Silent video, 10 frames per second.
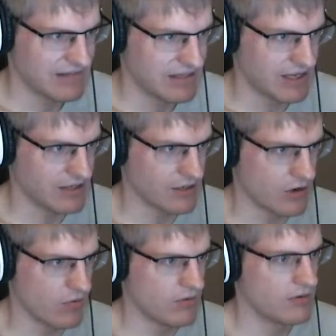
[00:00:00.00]
Okay.
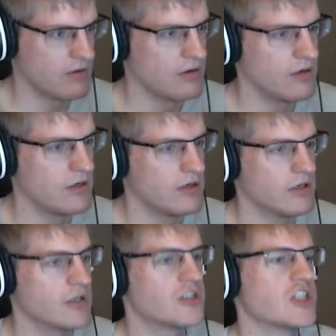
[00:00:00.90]
Go.
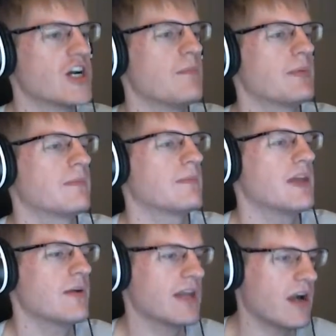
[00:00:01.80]
Jump.
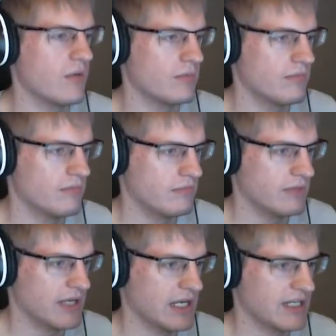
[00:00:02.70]
There we go.
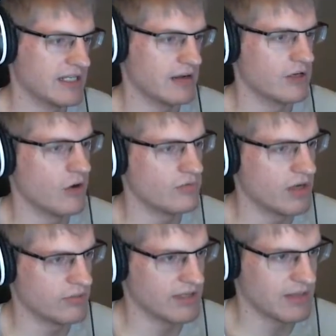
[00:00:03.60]
And down. Nope.
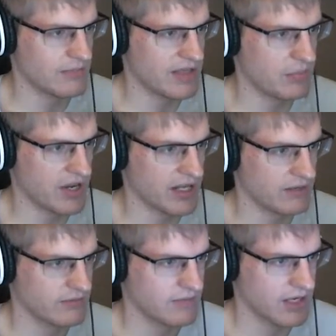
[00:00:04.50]
Nope. Keep. Keep waiting.
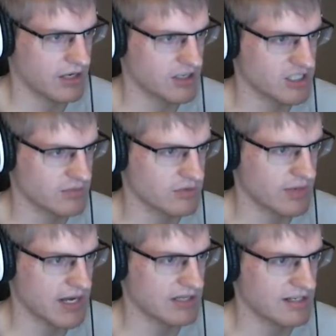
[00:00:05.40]
I gotta jump
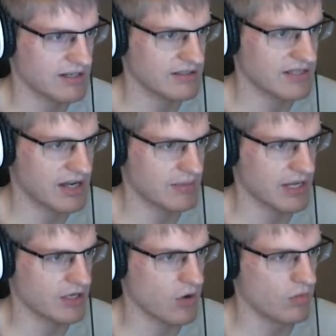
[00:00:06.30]
right at the time.
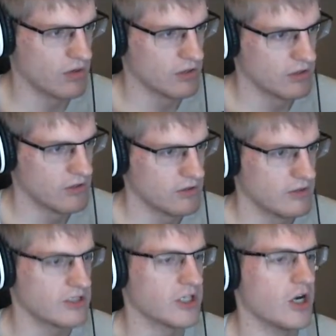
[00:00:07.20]
Okay. Go.
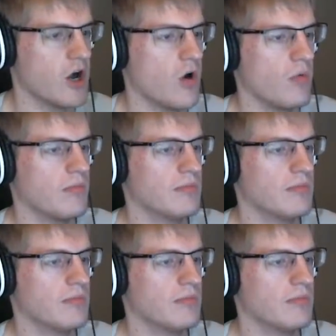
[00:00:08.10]
Go.